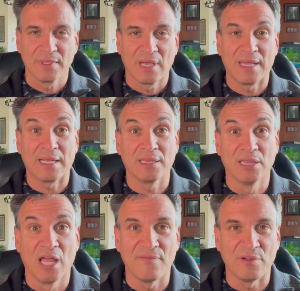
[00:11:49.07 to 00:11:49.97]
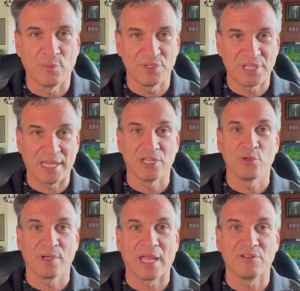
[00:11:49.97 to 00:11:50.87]
And I'd love it would take into
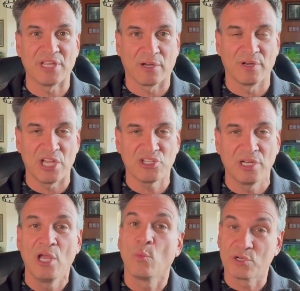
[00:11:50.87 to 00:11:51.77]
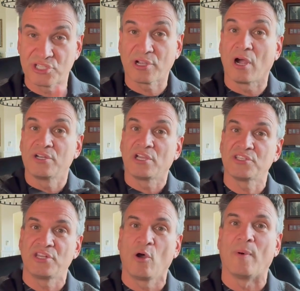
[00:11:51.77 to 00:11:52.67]
account degradation, which the car
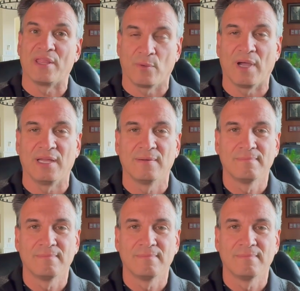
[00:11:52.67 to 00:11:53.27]
does know, by the way.